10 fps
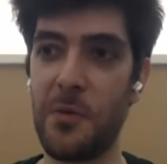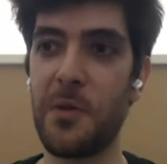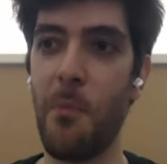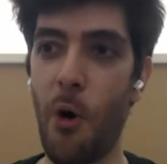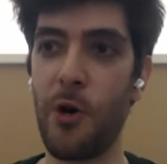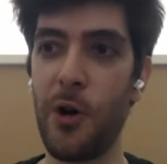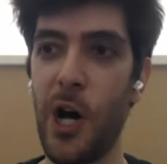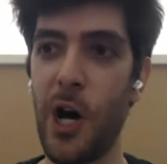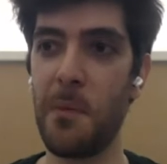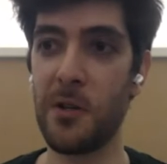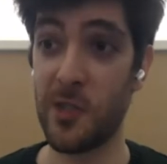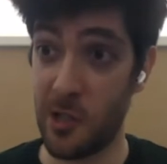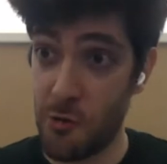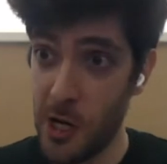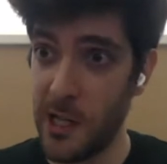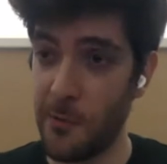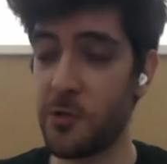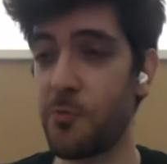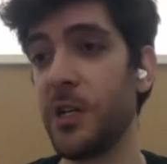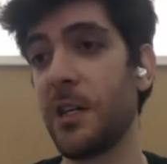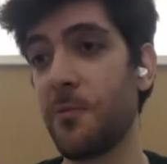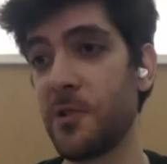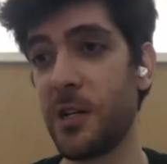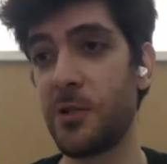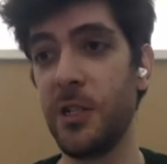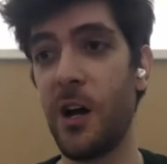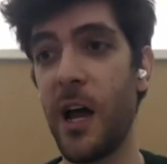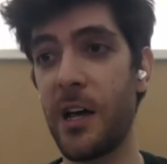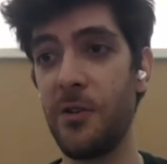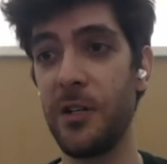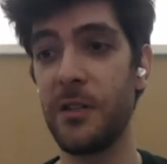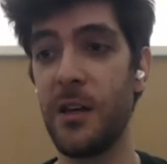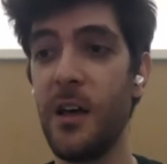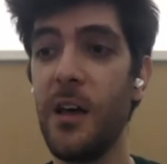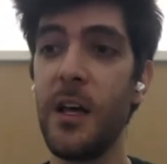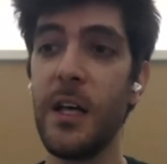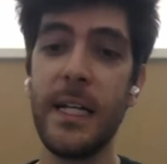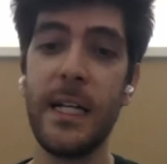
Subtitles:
And then there's something more going on because the string that was printed was actually not accurate.